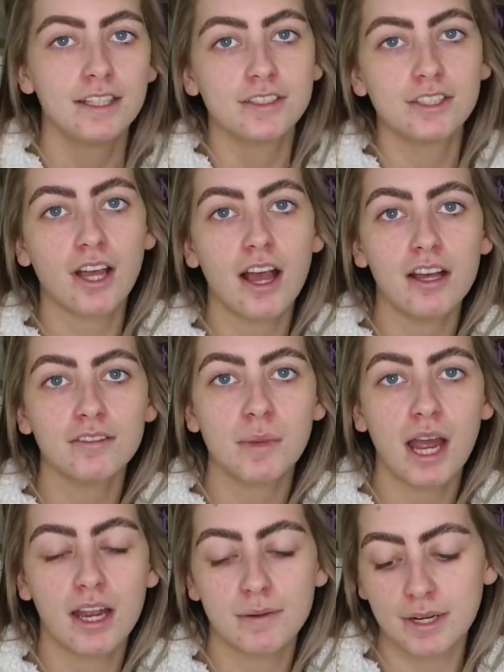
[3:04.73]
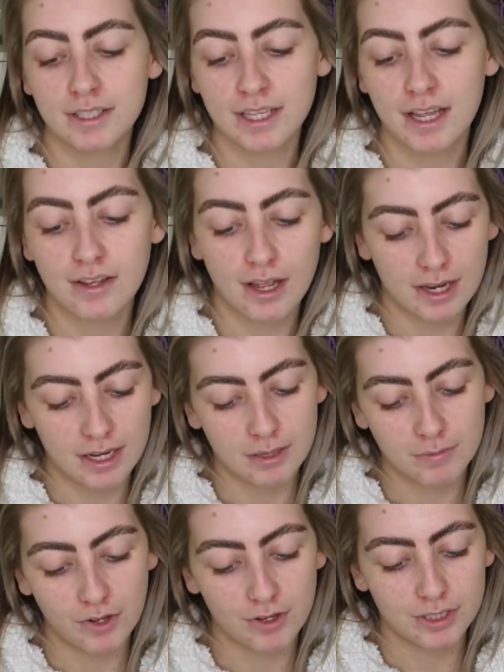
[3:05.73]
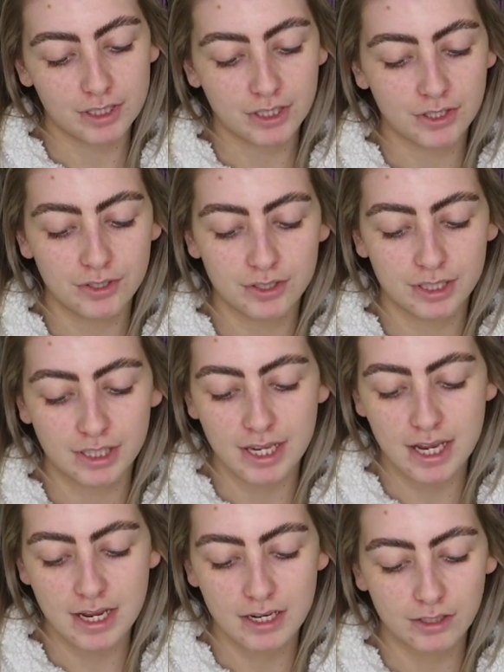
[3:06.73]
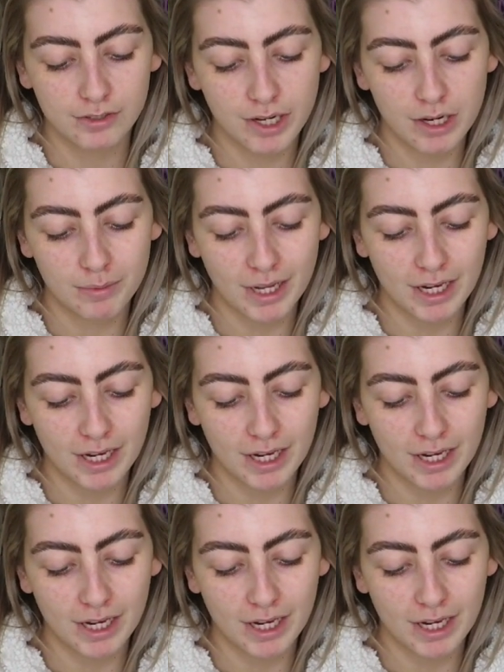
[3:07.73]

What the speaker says: To carve my eyebrows out, I am going to use the L'Oreal